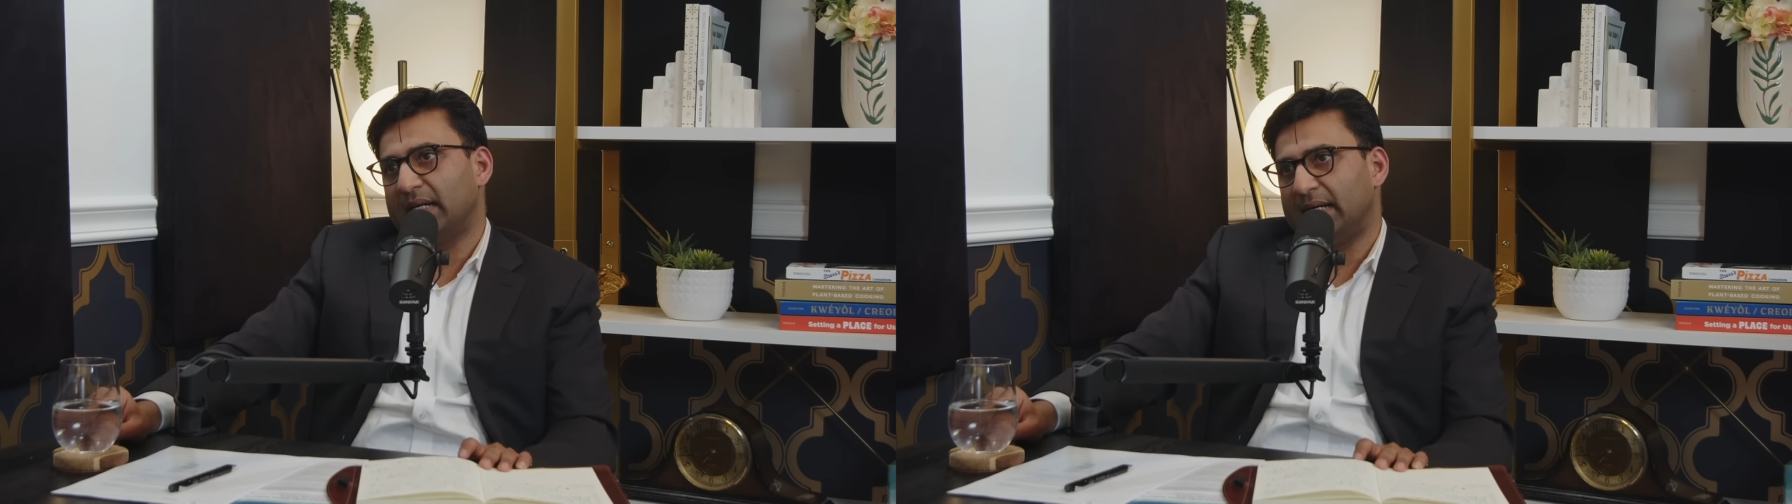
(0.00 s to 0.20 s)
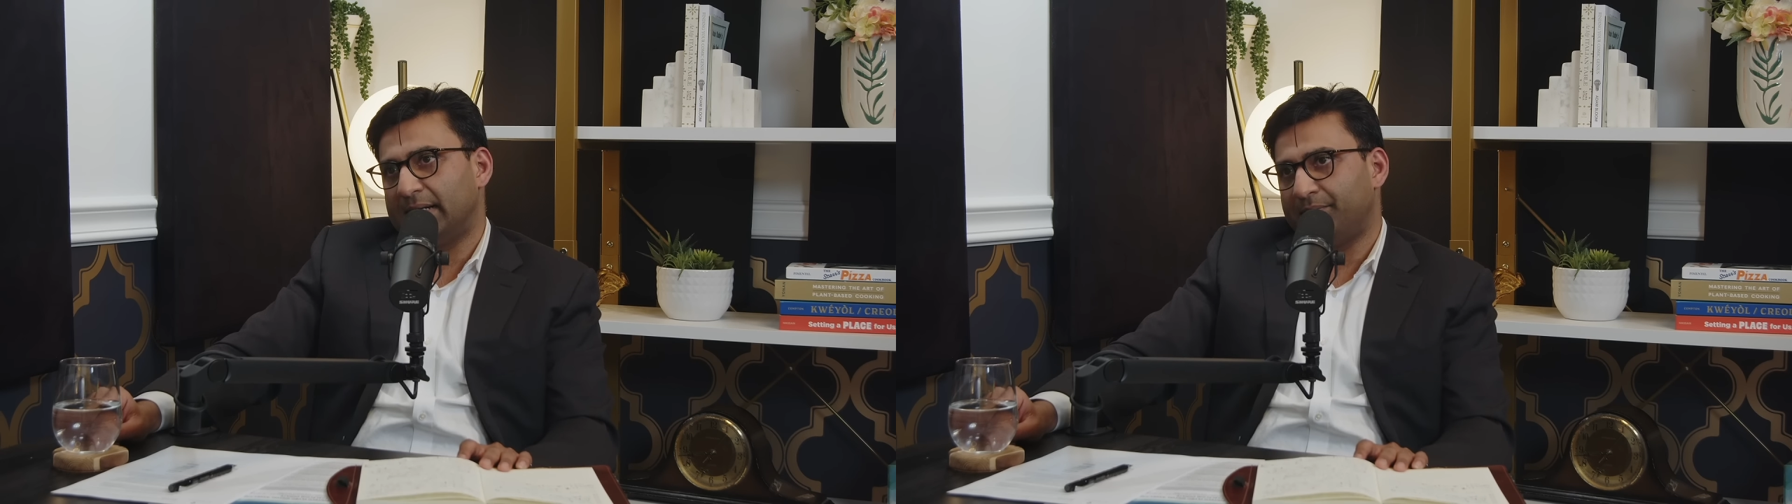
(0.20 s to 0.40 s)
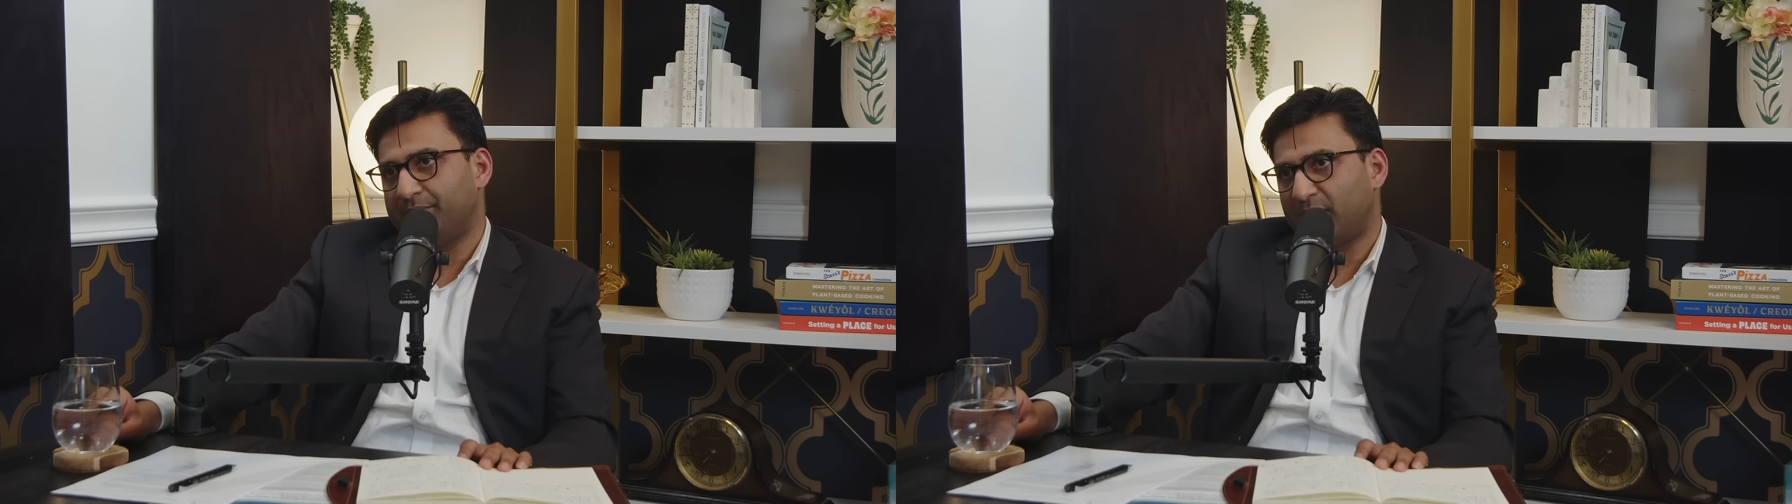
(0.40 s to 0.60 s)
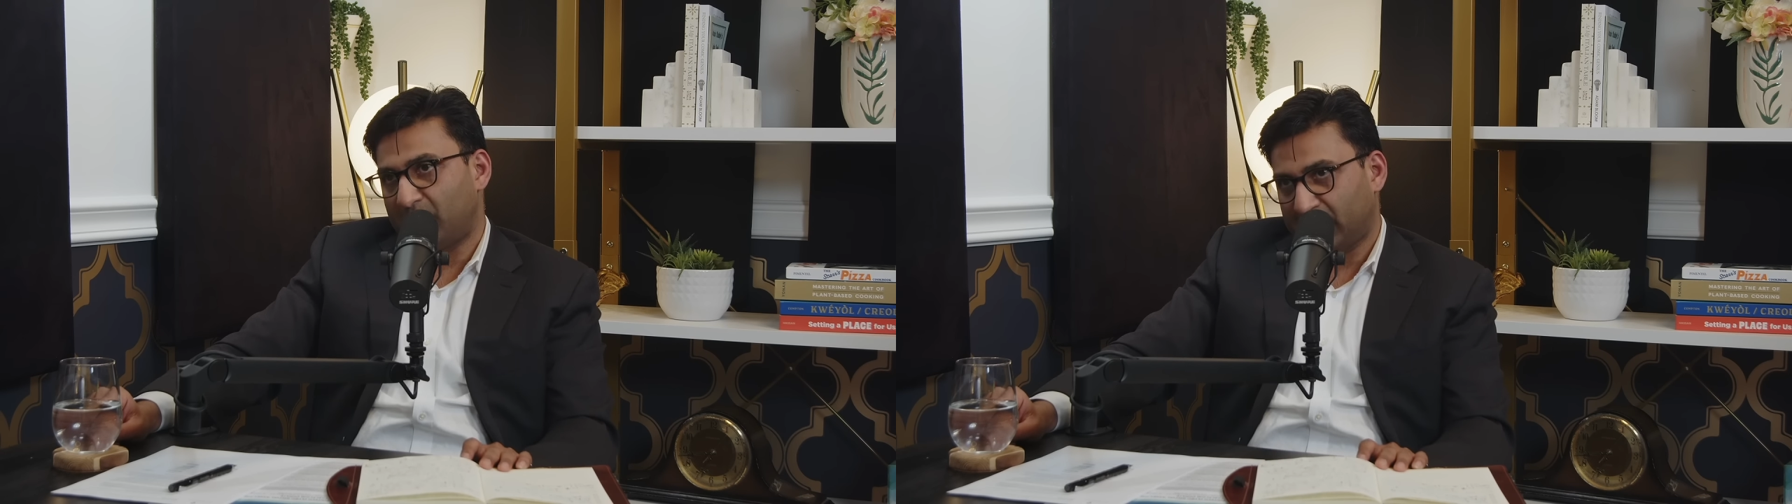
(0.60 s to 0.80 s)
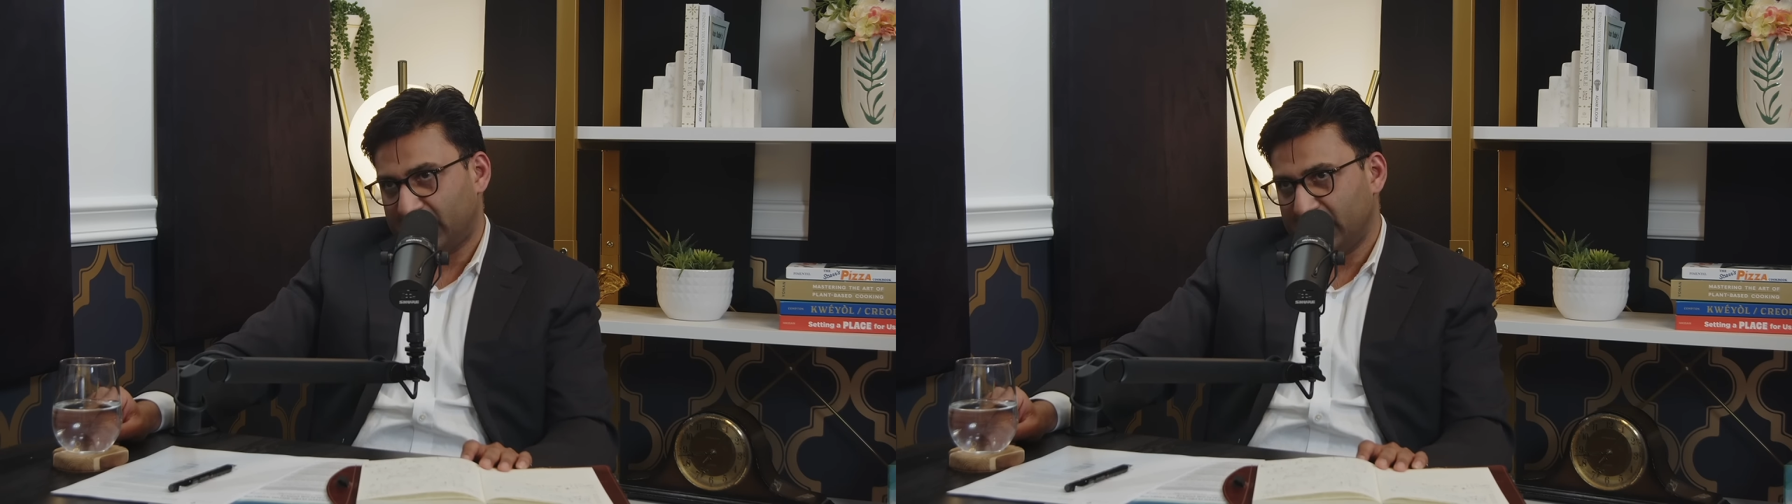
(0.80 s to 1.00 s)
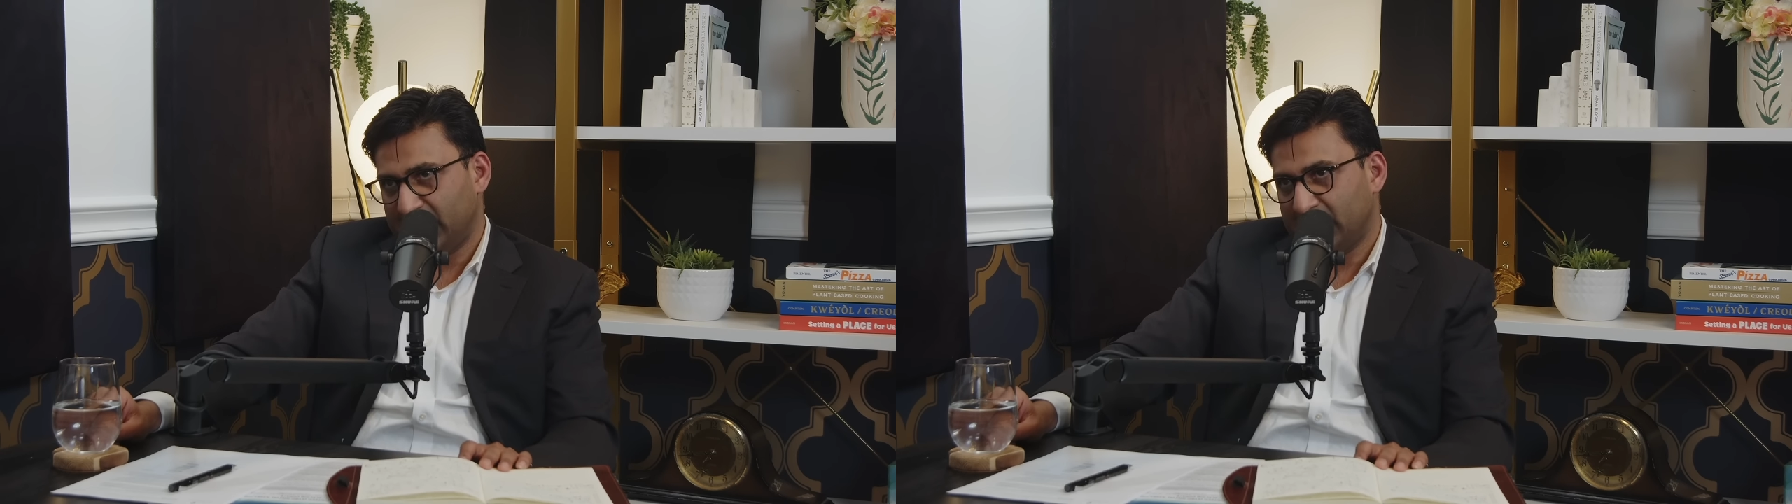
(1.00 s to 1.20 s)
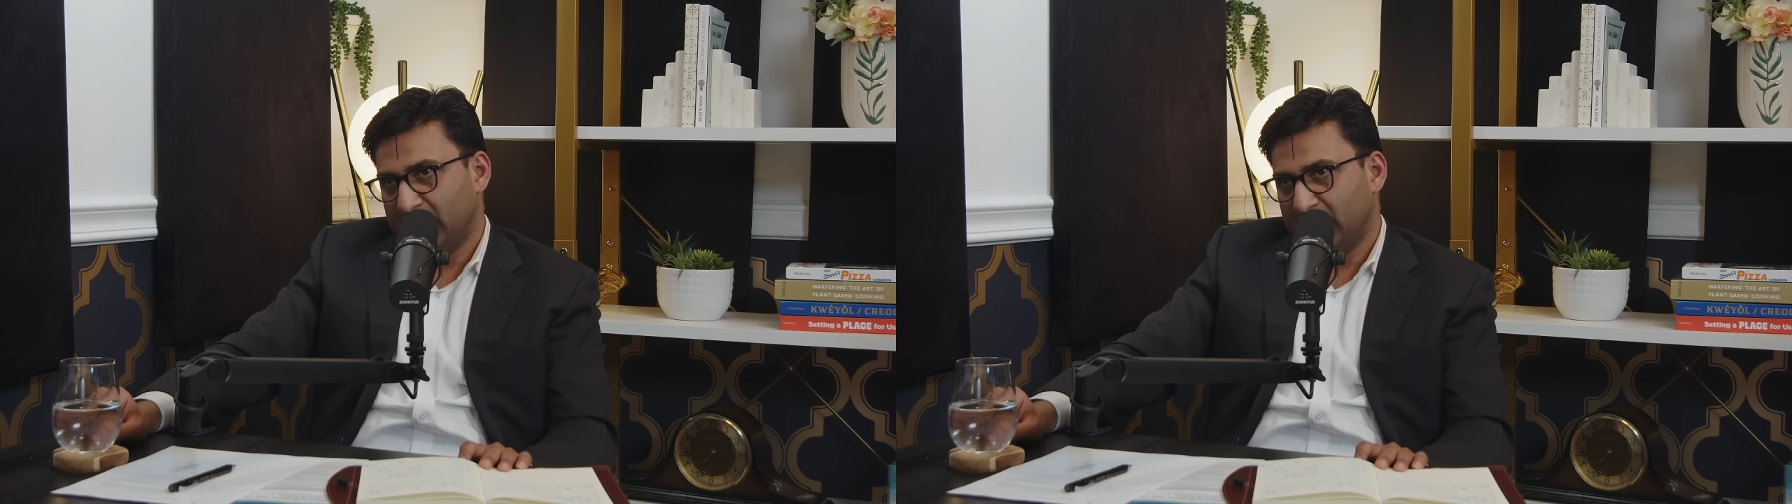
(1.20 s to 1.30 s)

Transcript: commodities.